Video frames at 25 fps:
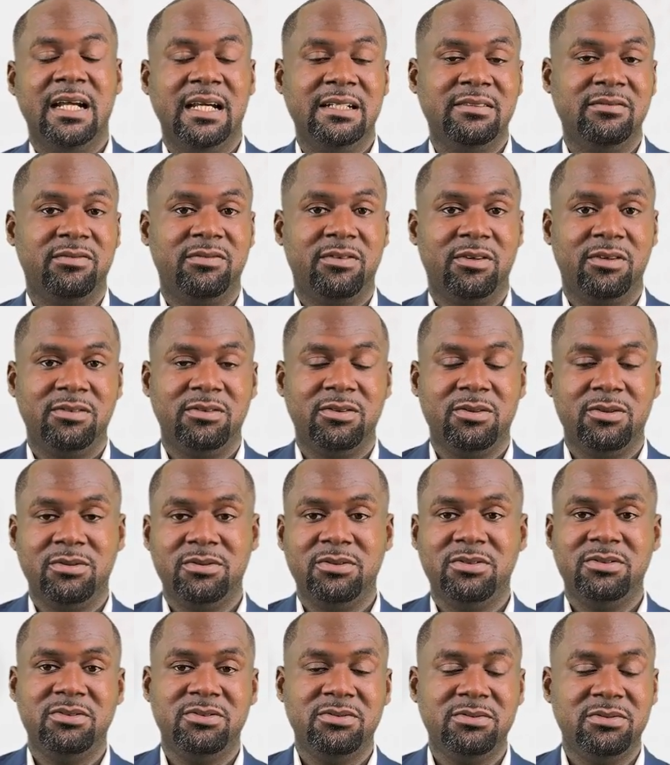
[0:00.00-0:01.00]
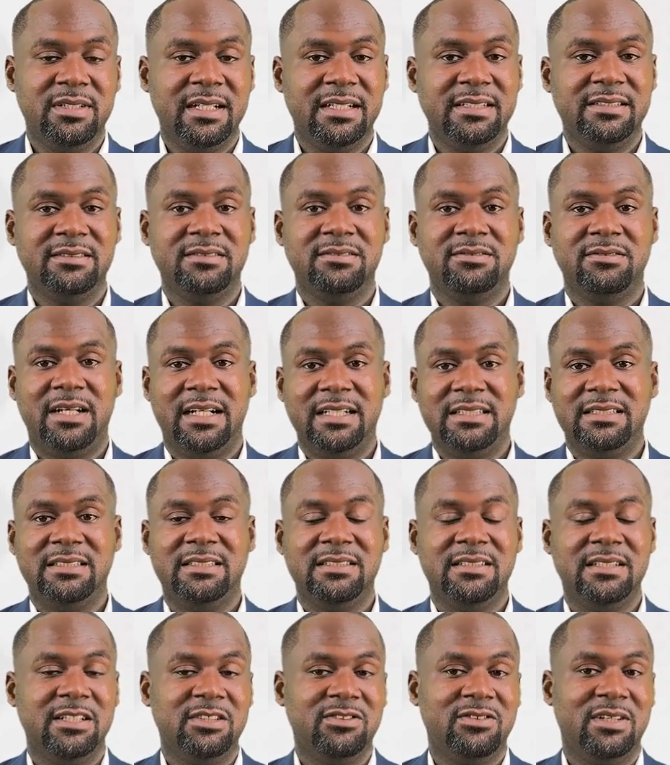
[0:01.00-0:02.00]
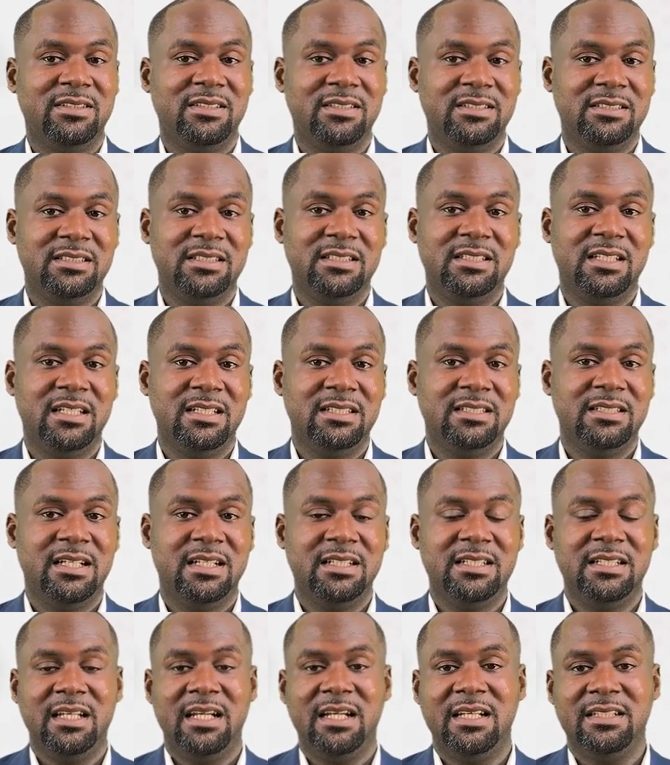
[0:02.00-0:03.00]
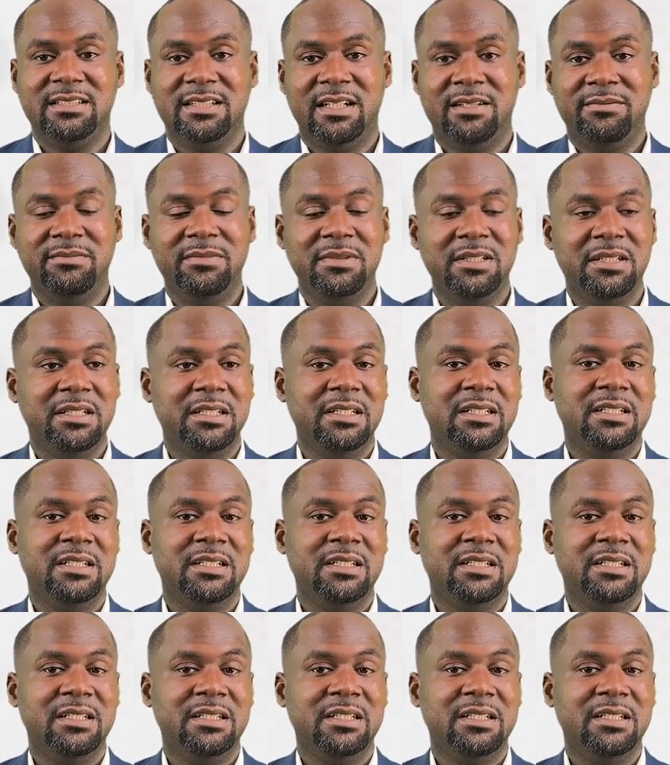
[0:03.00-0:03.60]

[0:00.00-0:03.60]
And for those students writing the strategic case study exam,